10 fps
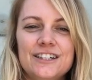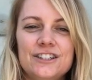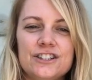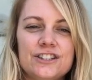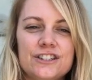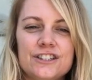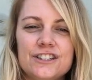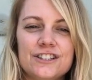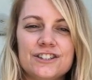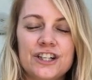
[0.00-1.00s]
just
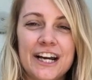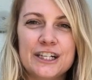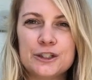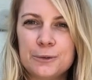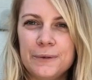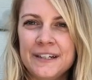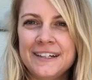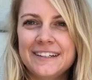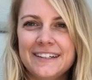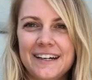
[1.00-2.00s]
changed
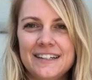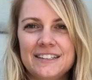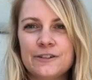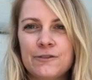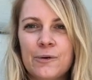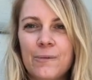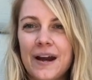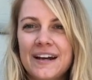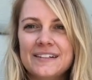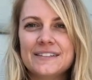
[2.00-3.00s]
me in different
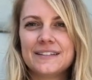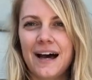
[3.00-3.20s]
ways.